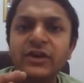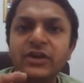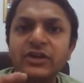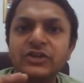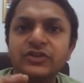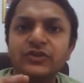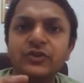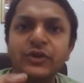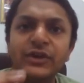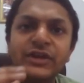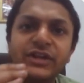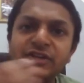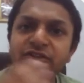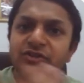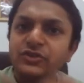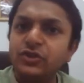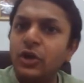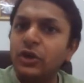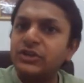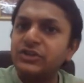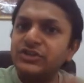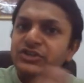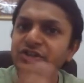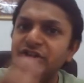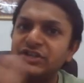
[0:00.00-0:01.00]
So it is
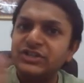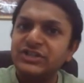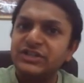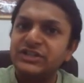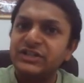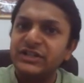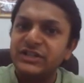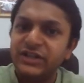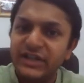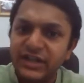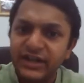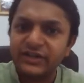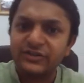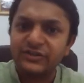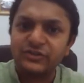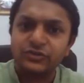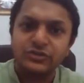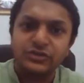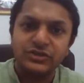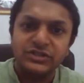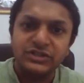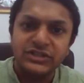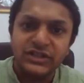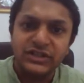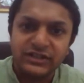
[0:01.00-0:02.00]
not changing the direction. So
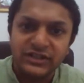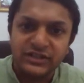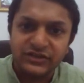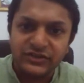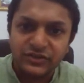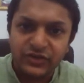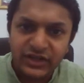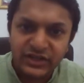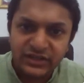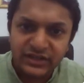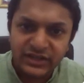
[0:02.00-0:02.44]
these are the three